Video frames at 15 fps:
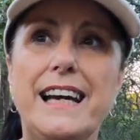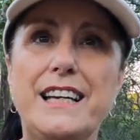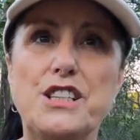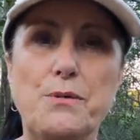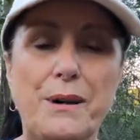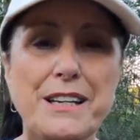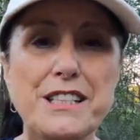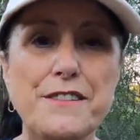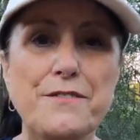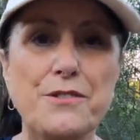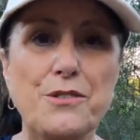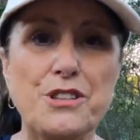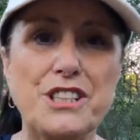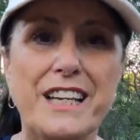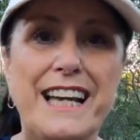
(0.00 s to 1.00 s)
In
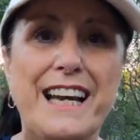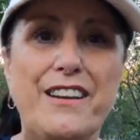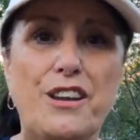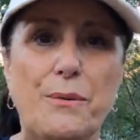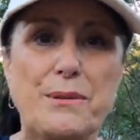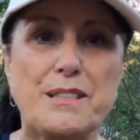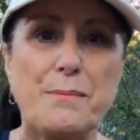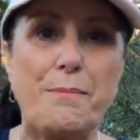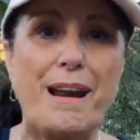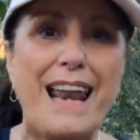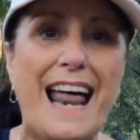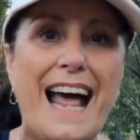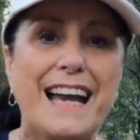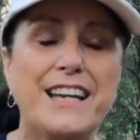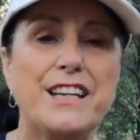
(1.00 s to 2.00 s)
2014, there was a
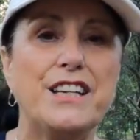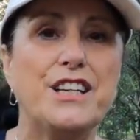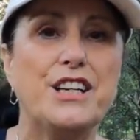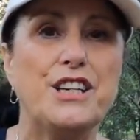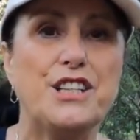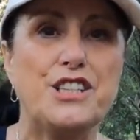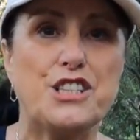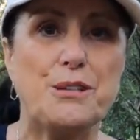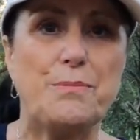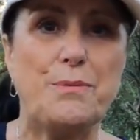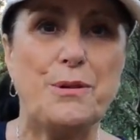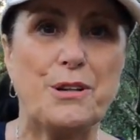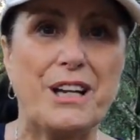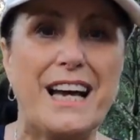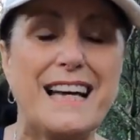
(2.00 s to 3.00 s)
plan to
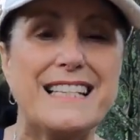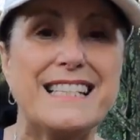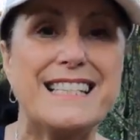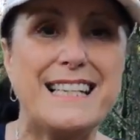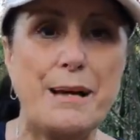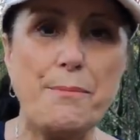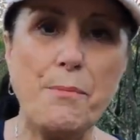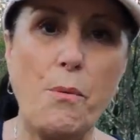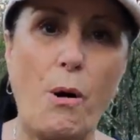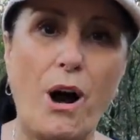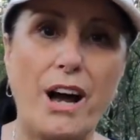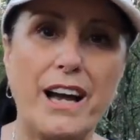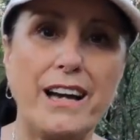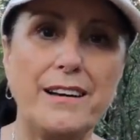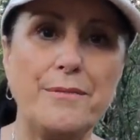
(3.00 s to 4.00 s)
put a zip
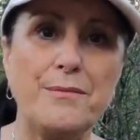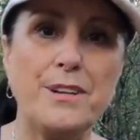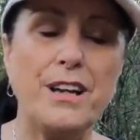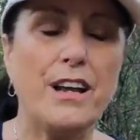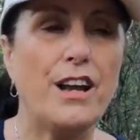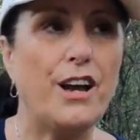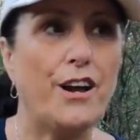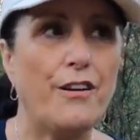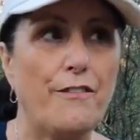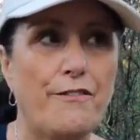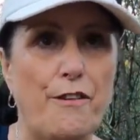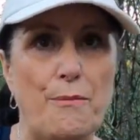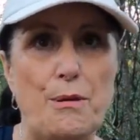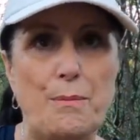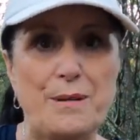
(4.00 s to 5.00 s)
wire
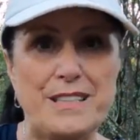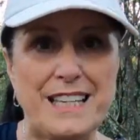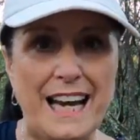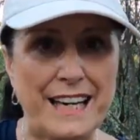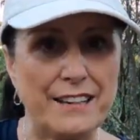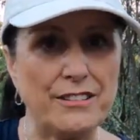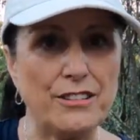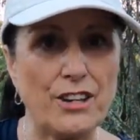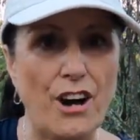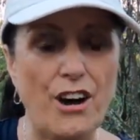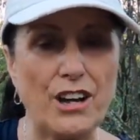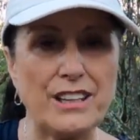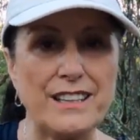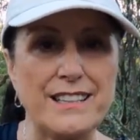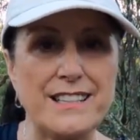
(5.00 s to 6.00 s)
from the botanical
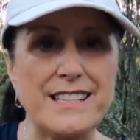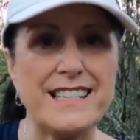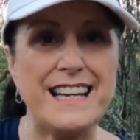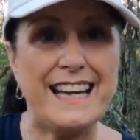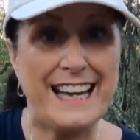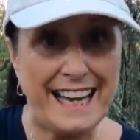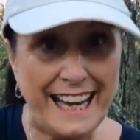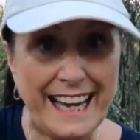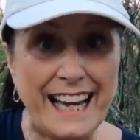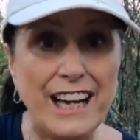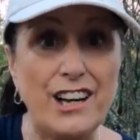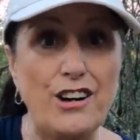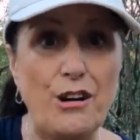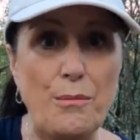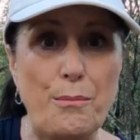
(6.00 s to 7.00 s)
gardens
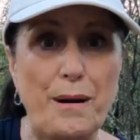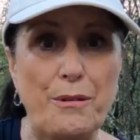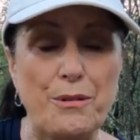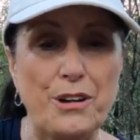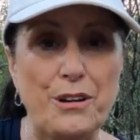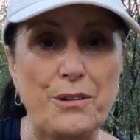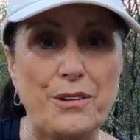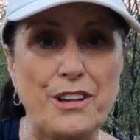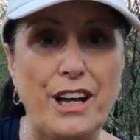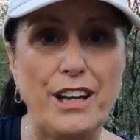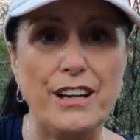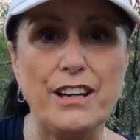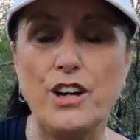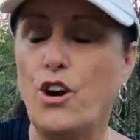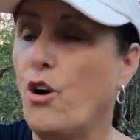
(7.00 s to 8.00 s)
here on Mt
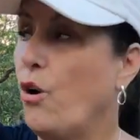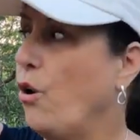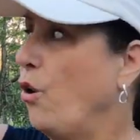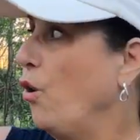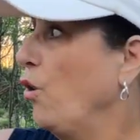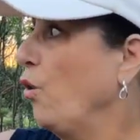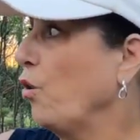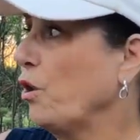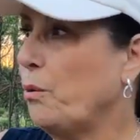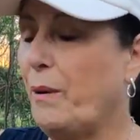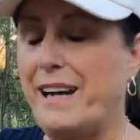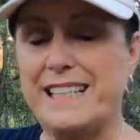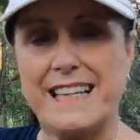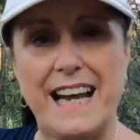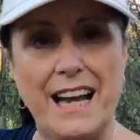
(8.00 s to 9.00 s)
Coot-tha all the
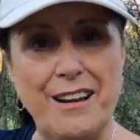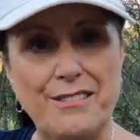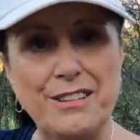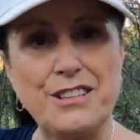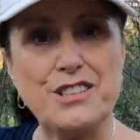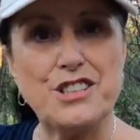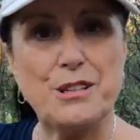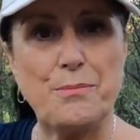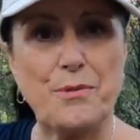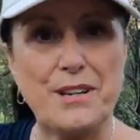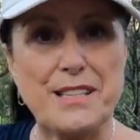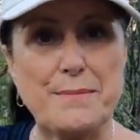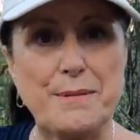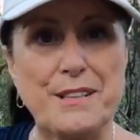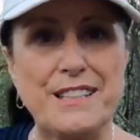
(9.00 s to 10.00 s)
way down to
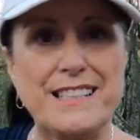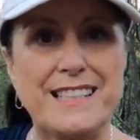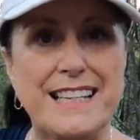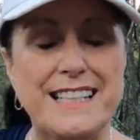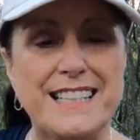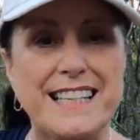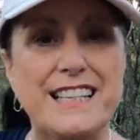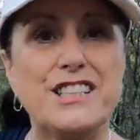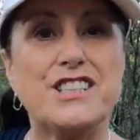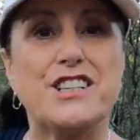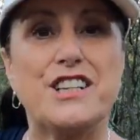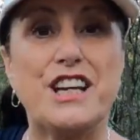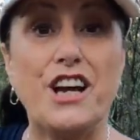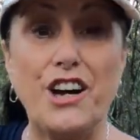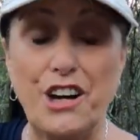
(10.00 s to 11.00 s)
Brisbane City to
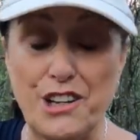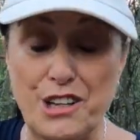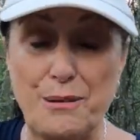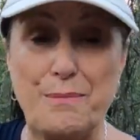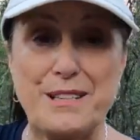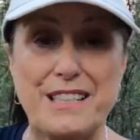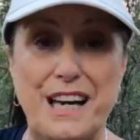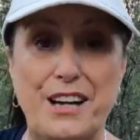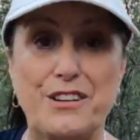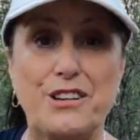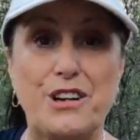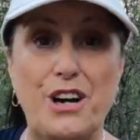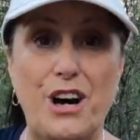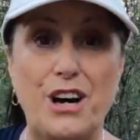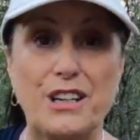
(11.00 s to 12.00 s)
the other
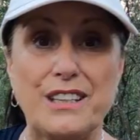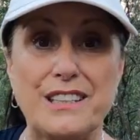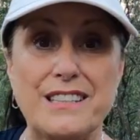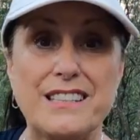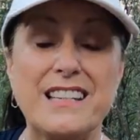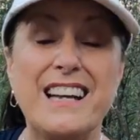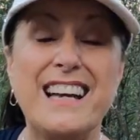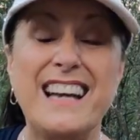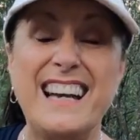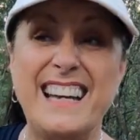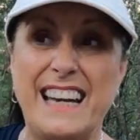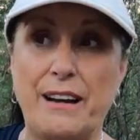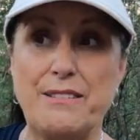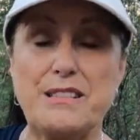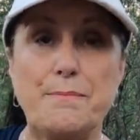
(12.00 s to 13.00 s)
botanical gardens.
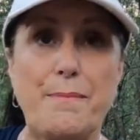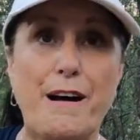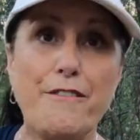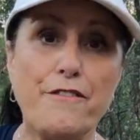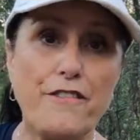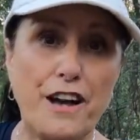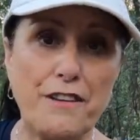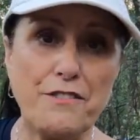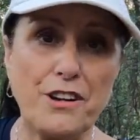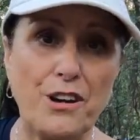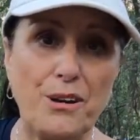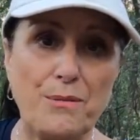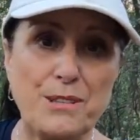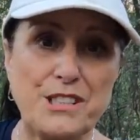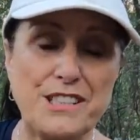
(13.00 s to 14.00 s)
Now it's about 5
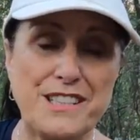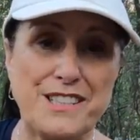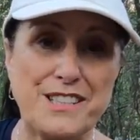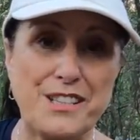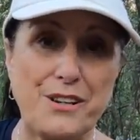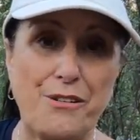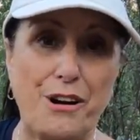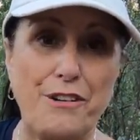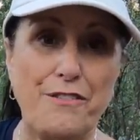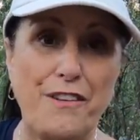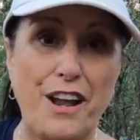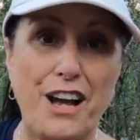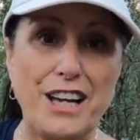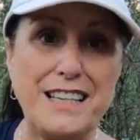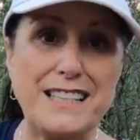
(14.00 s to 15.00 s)
kilometres as the crow
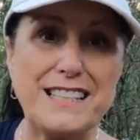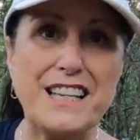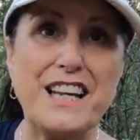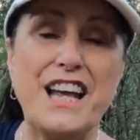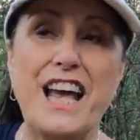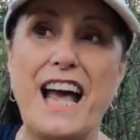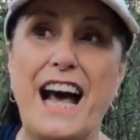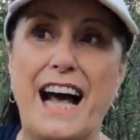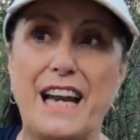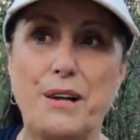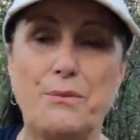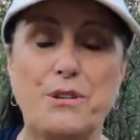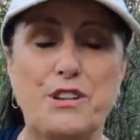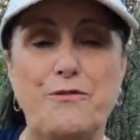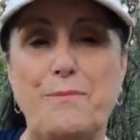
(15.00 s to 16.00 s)
flies, and
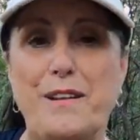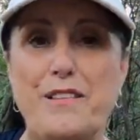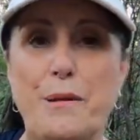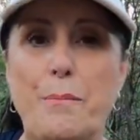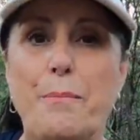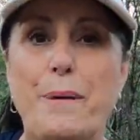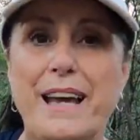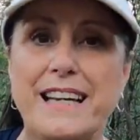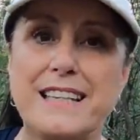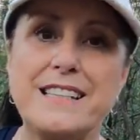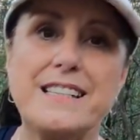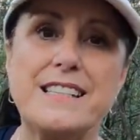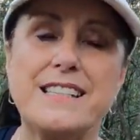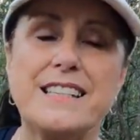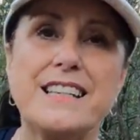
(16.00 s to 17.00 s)
it would have been the
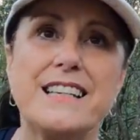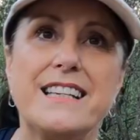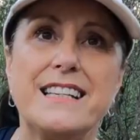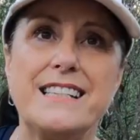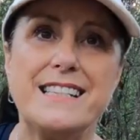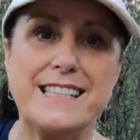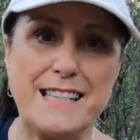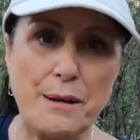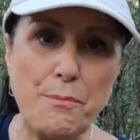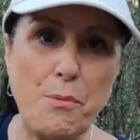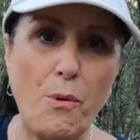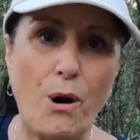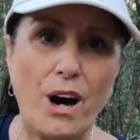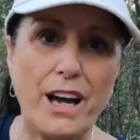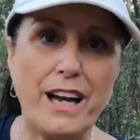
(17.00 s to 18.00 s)
biggest
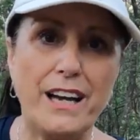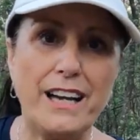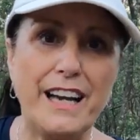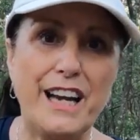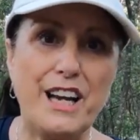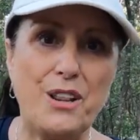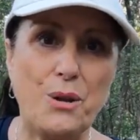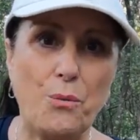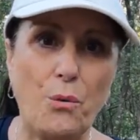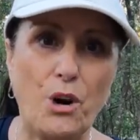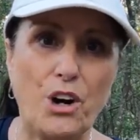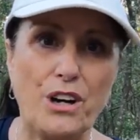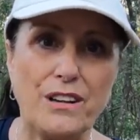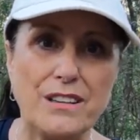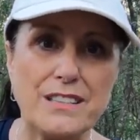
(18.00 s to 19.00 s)
zip wire in the
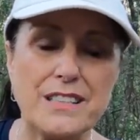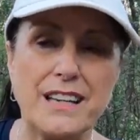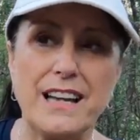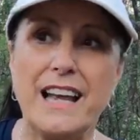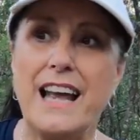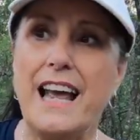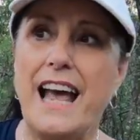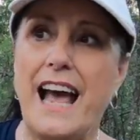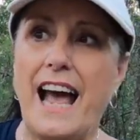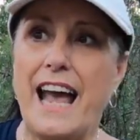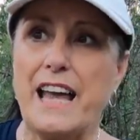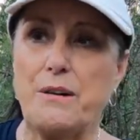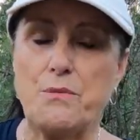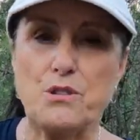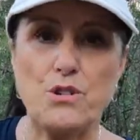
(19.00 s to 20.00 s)
world.
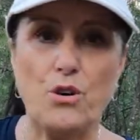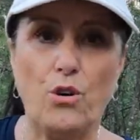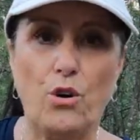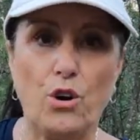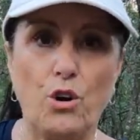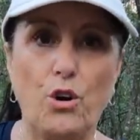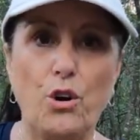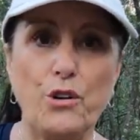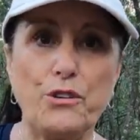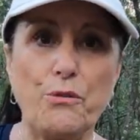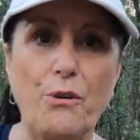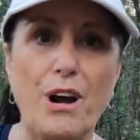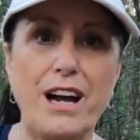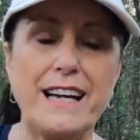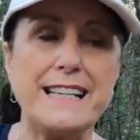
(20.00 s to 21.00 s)
It was all
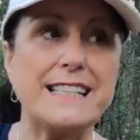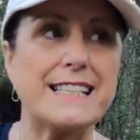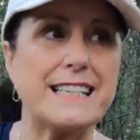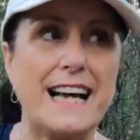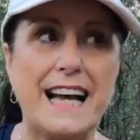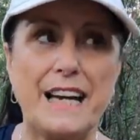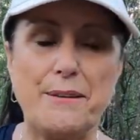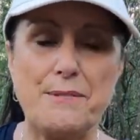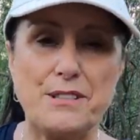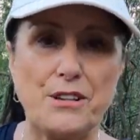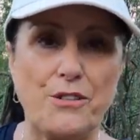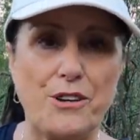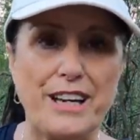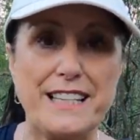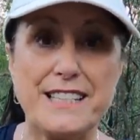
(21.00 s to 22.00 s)
authorised and it was
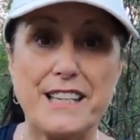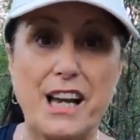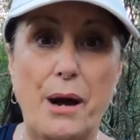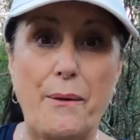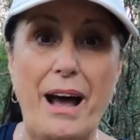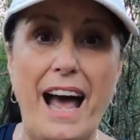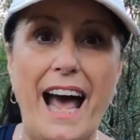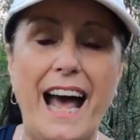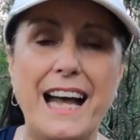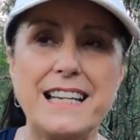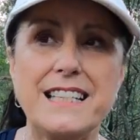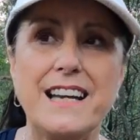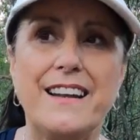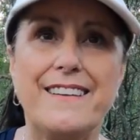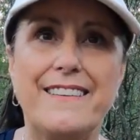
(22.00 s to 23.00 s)
agreed to go
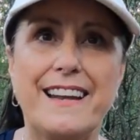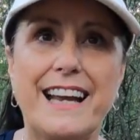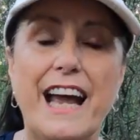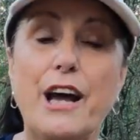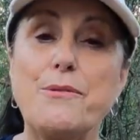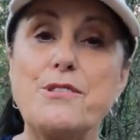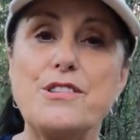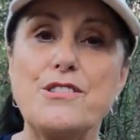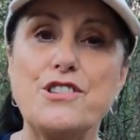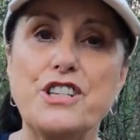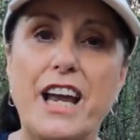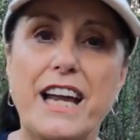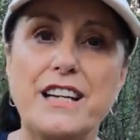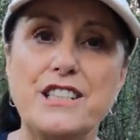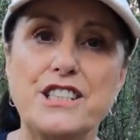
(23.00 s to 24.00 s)
ahead. The council
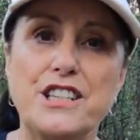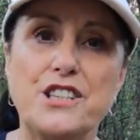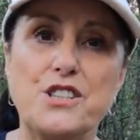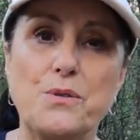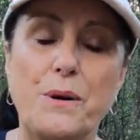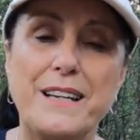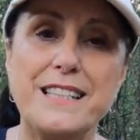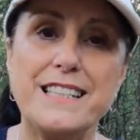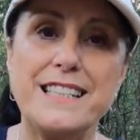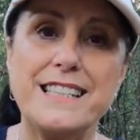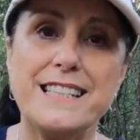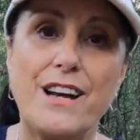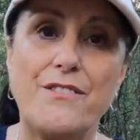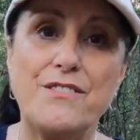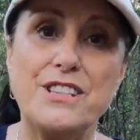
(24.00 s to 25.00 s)
changed in
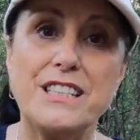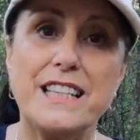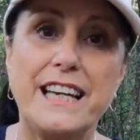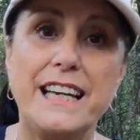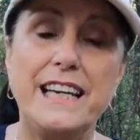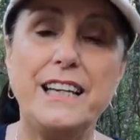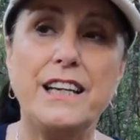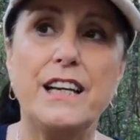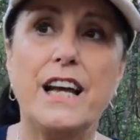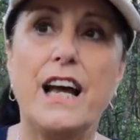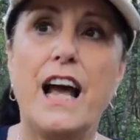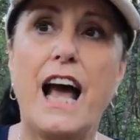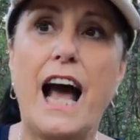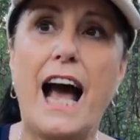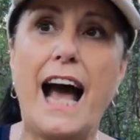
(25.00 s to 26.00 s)
2017,
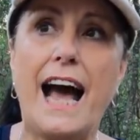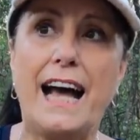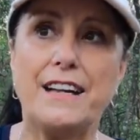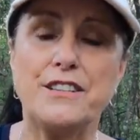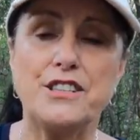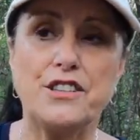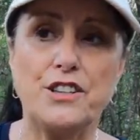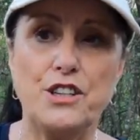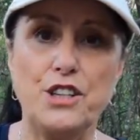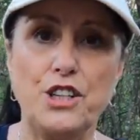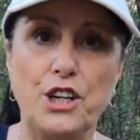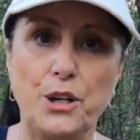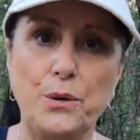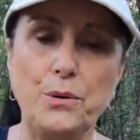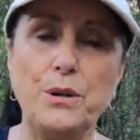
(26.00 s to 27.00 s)
and the
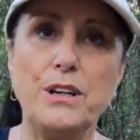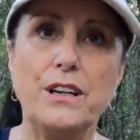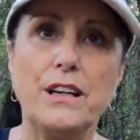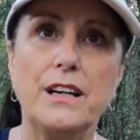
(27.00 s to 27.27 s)
new